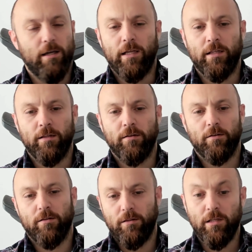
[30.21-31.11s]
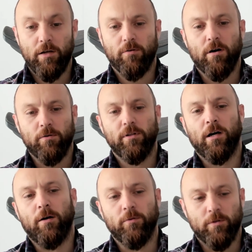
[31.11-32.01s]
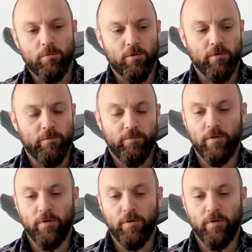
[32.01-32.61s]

and near our town there were